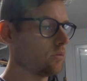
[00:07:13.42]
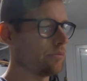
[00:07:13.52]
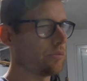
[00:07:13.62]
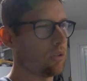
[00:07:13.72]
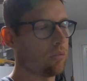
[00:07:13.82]

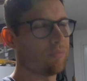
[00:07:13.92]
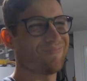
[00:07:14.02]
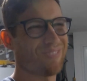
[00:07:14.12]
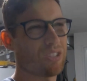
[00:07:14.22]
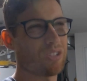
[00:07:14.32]
Well,
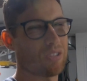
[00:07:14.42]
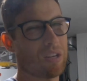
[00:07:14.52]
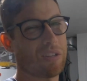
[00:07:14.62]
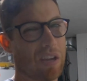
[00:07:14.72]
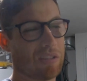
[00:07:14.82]
let's just
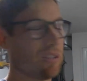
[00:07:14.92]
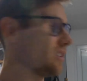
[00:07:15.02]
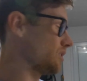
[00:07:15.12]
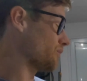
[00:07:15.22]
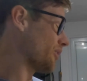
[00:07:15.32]
say tested
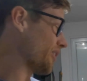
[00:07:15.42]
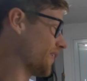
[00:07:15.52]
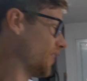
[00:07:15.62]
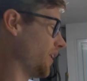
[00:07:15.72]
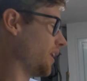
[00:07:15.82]
thus far.